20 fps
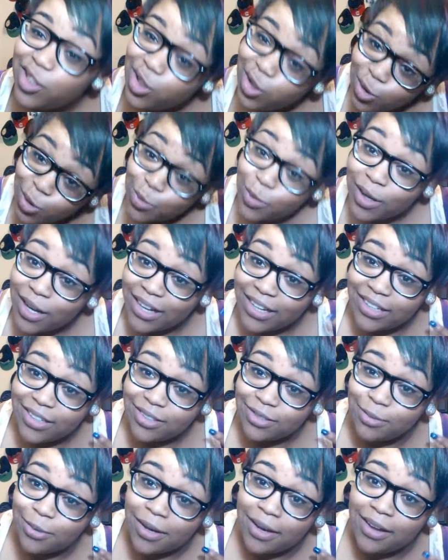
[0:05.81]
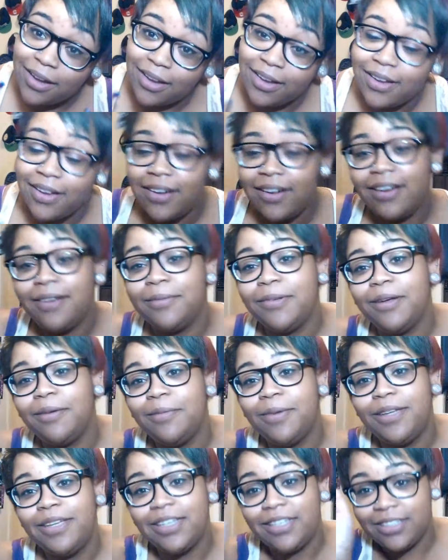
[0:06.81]
TsubakiSwagg and I'm
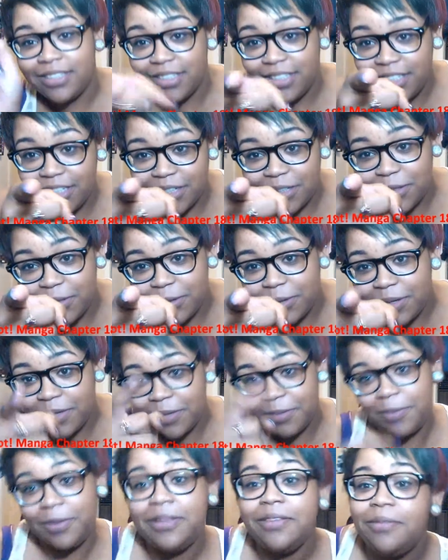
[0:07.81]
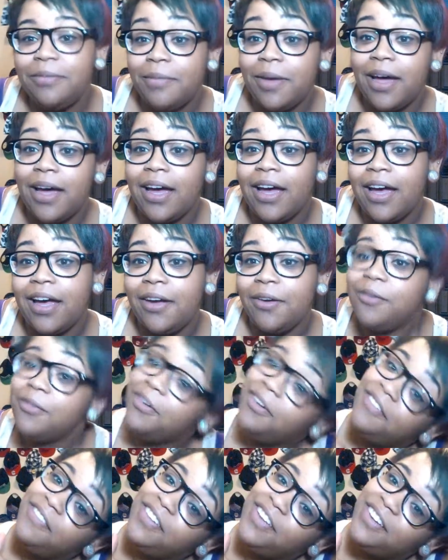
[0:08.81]
coming to you with my
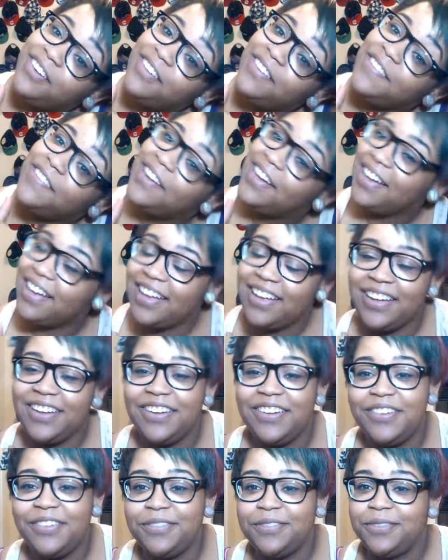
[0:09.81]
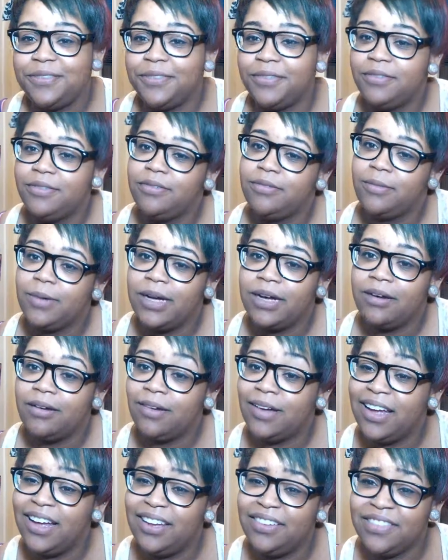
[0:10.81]
review of,
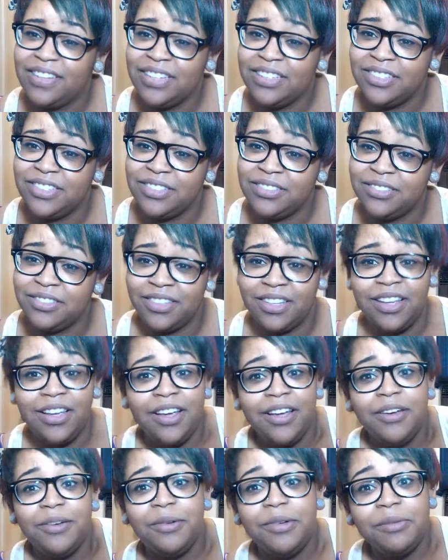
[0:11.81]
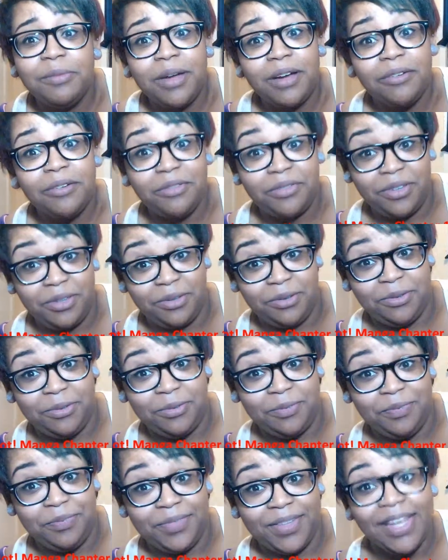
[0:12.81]
wow, I have issues, with my
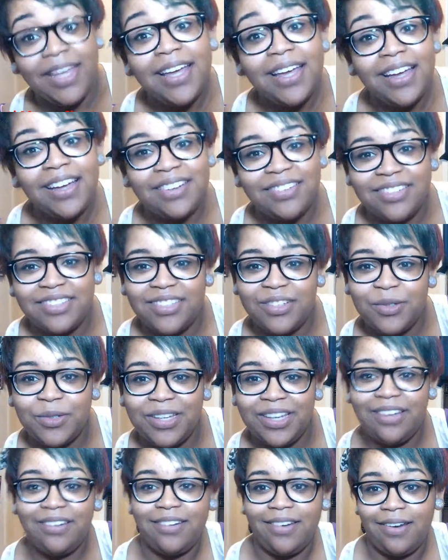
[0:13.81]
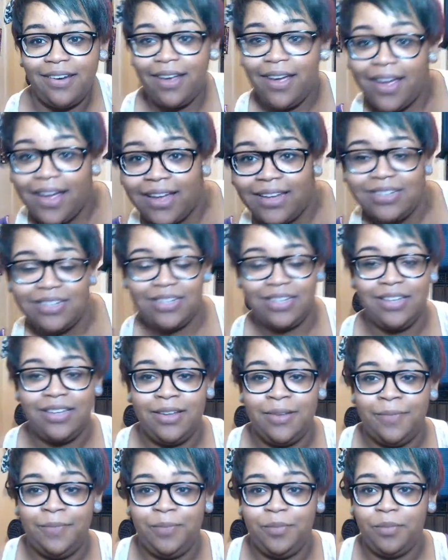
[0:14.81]
review of Soul Eater Not,
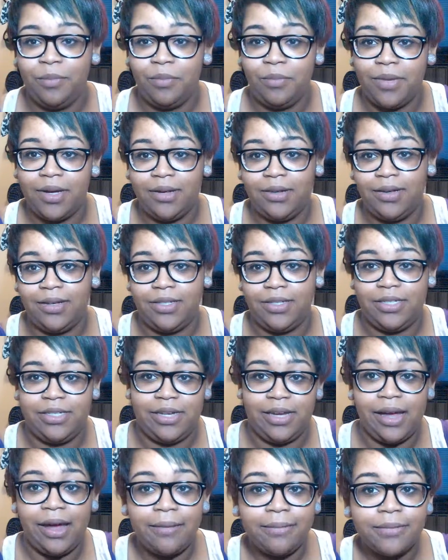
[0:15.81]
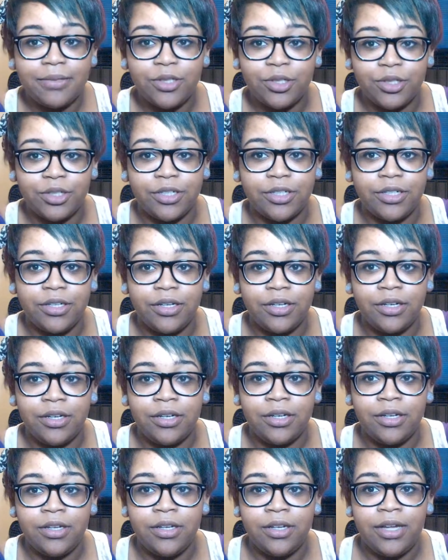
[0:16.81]
manga chapter
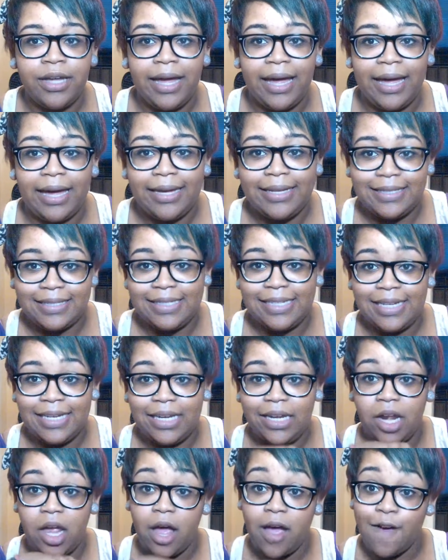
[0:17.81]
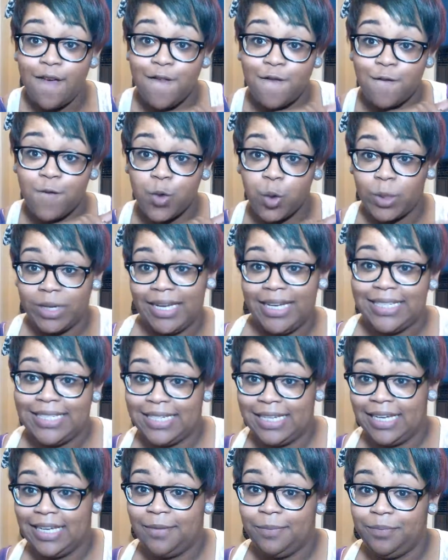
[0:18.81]
18,
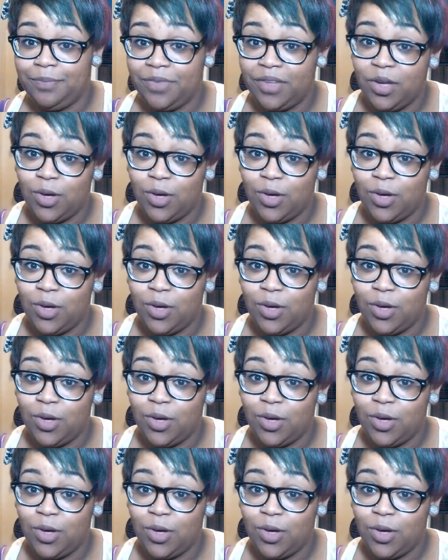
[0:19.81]
Forgetting.